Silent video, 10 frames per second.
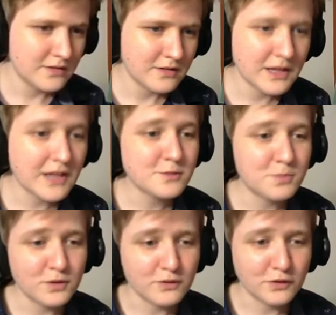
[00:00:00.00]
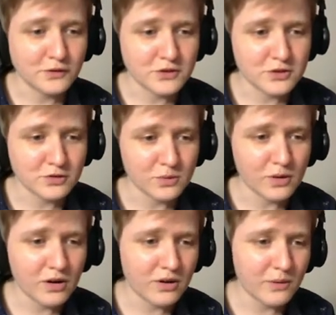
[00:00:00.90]
That's beautiful too.
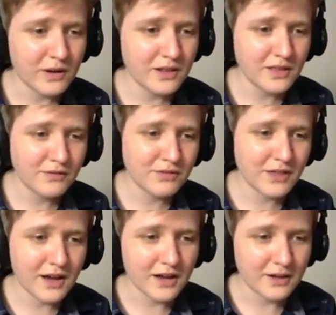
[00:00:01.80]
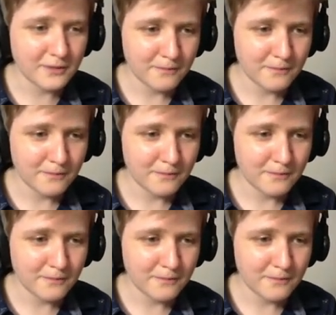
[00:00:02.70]
Oh, I love that.